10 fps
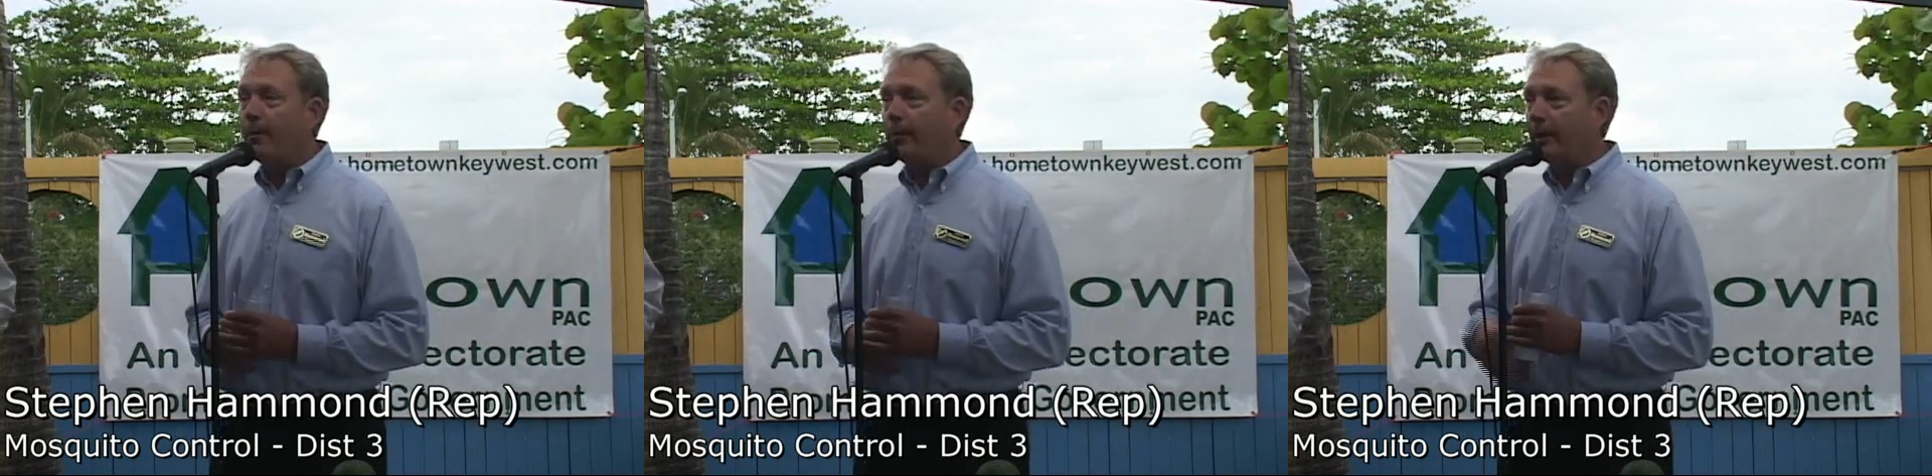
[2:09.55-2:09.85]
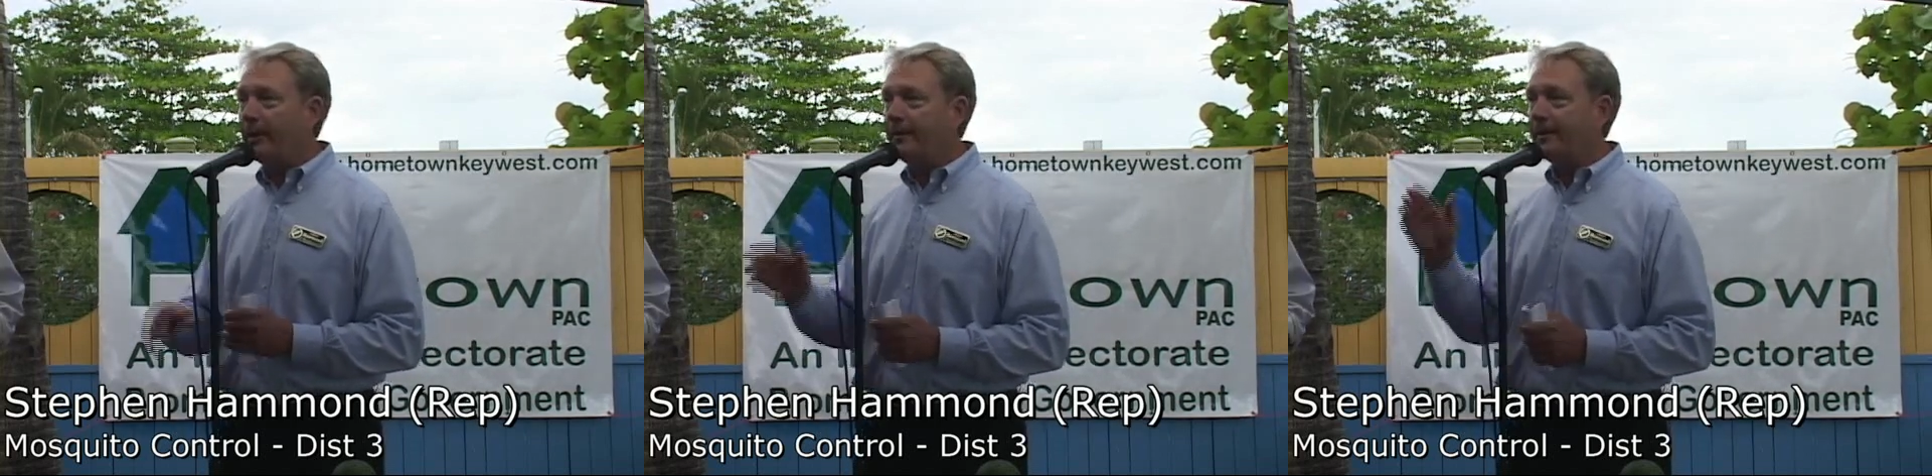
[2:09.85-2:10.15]

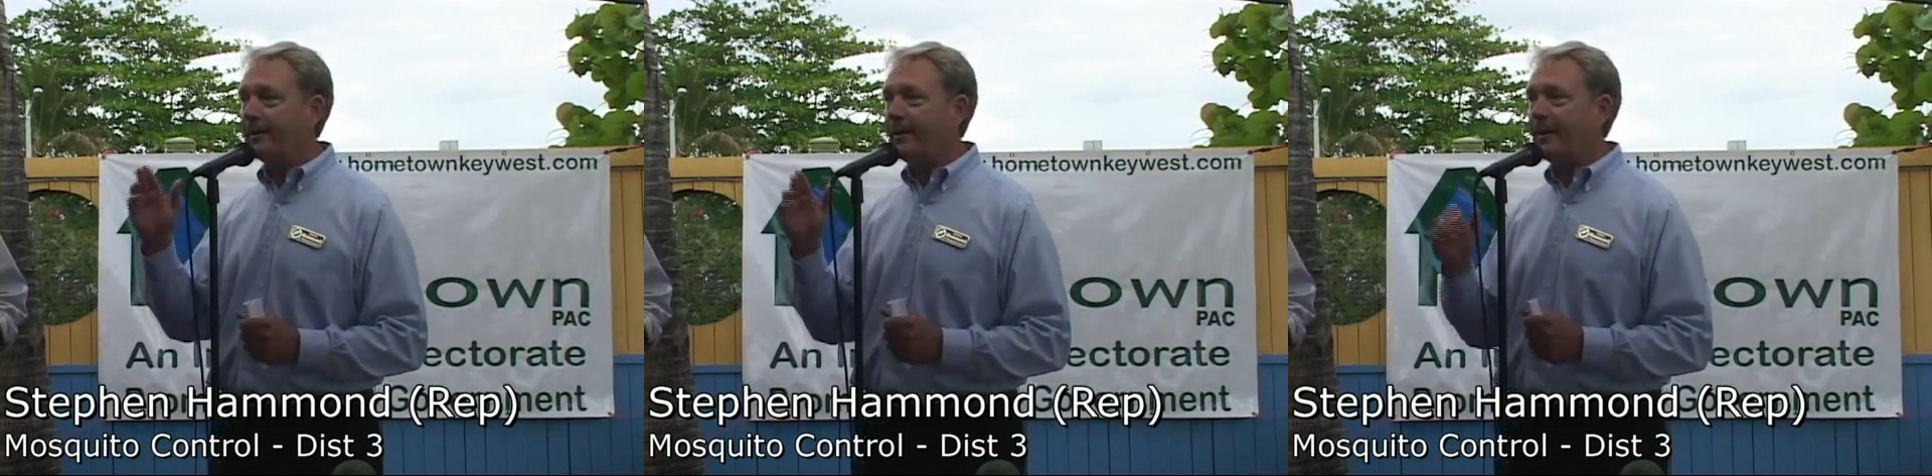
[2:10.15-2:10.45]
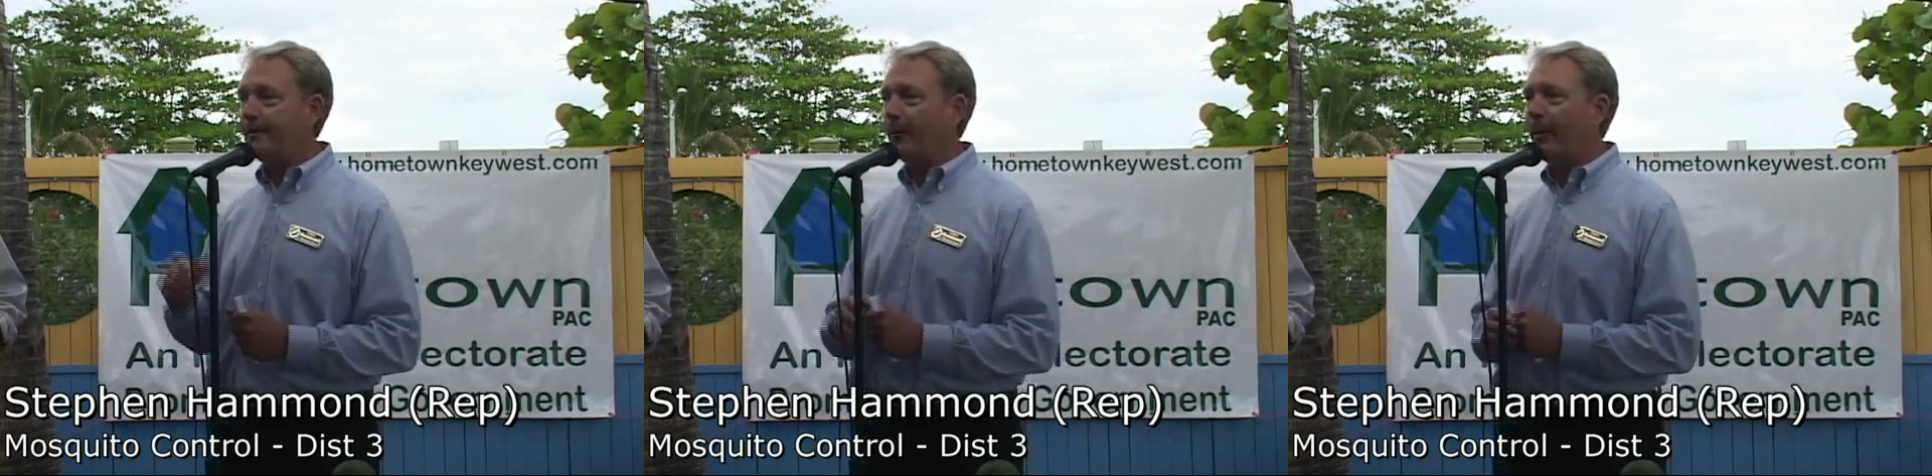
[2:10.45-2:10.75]
Please,
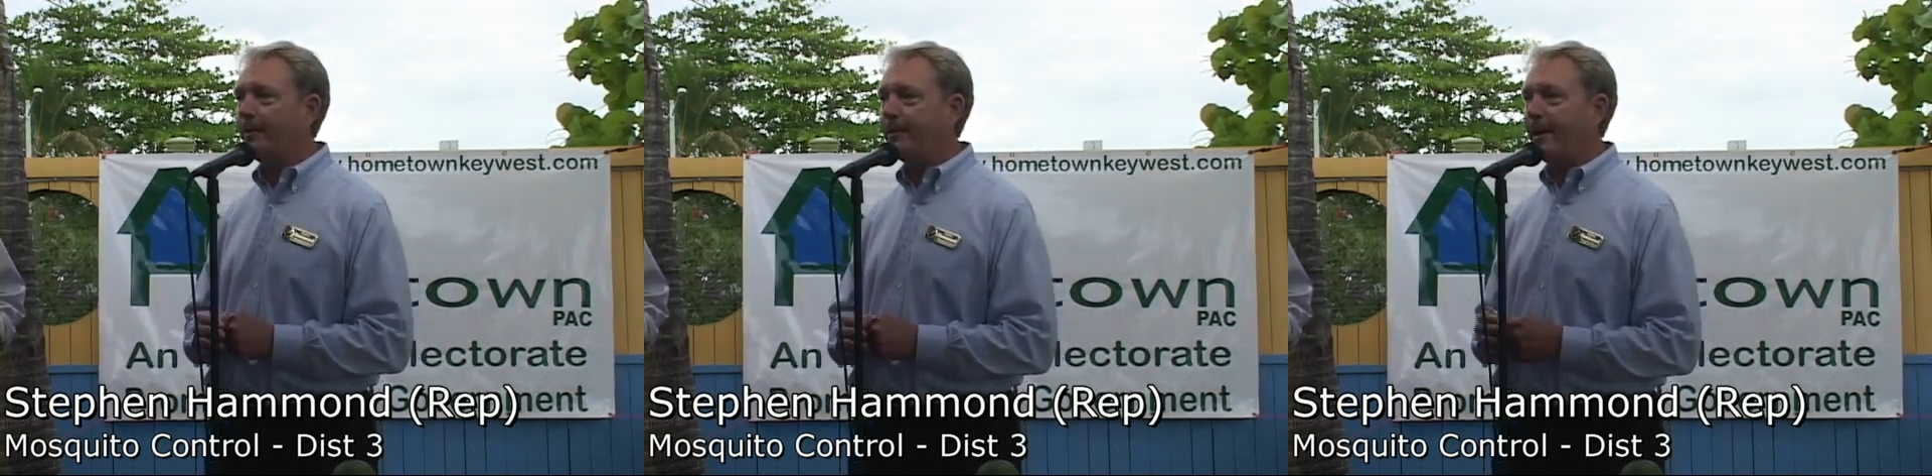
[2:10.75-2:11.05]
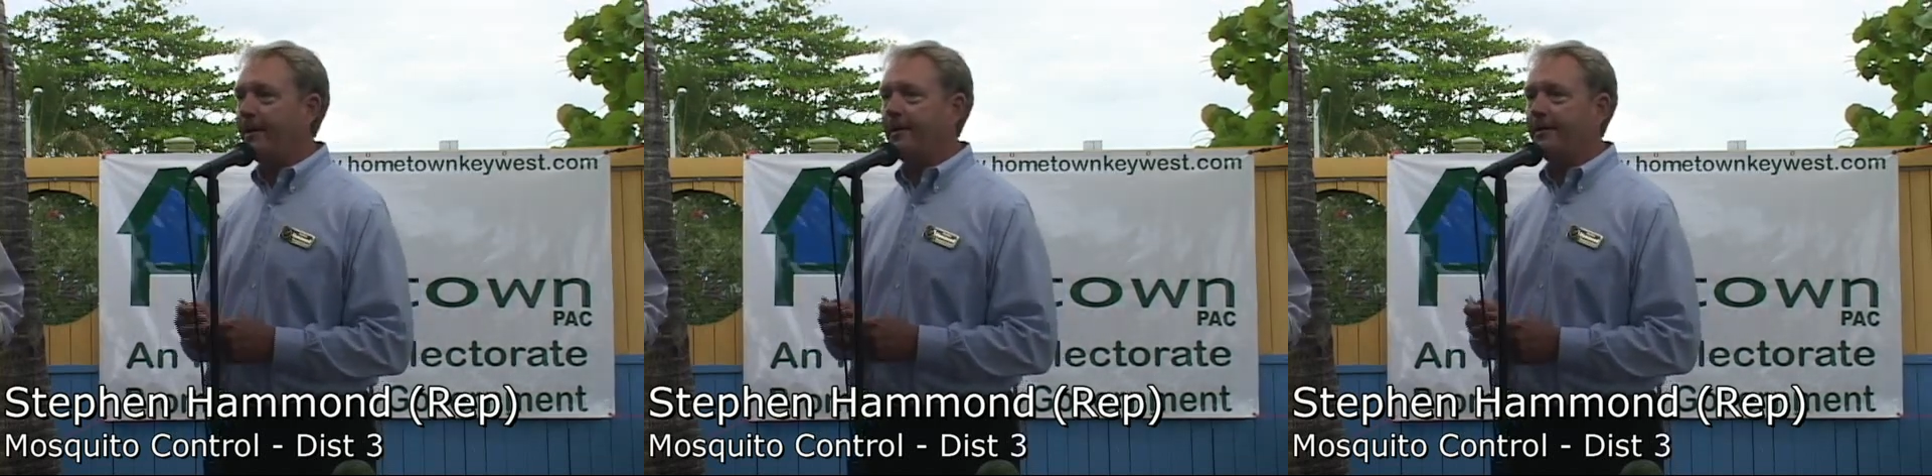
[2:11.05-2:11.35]
my
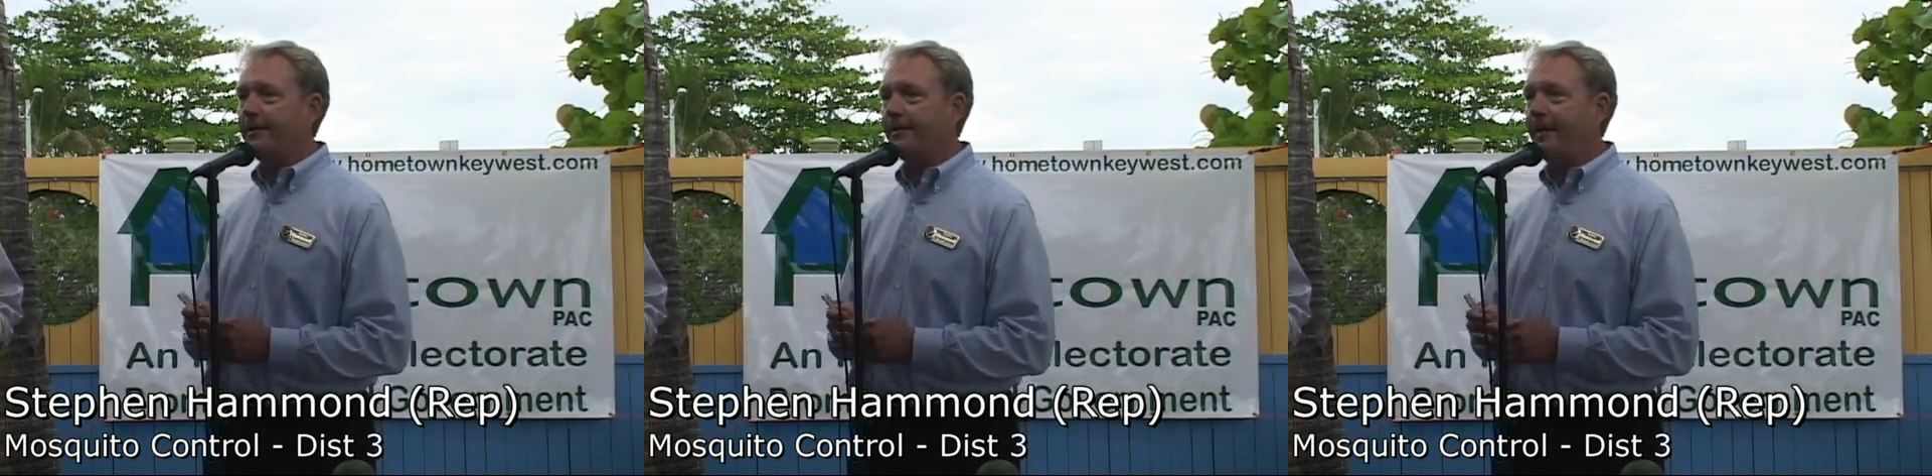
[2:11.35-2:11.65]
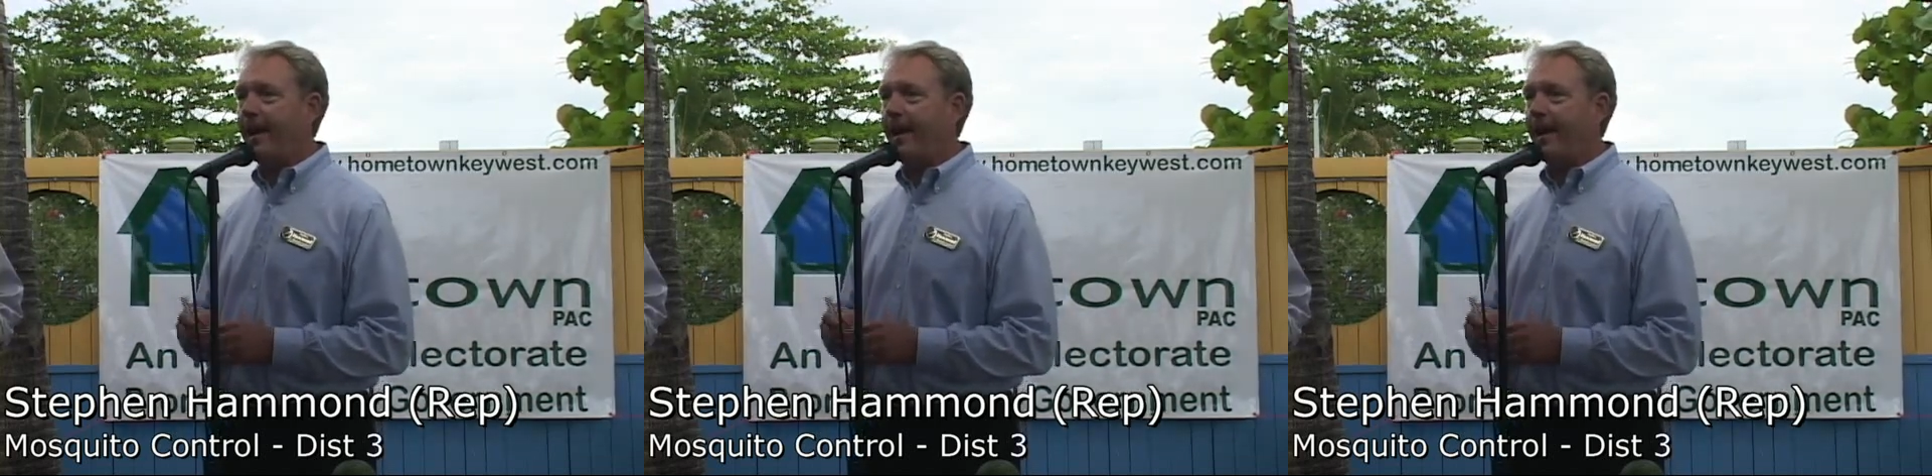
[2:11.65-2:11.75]
website is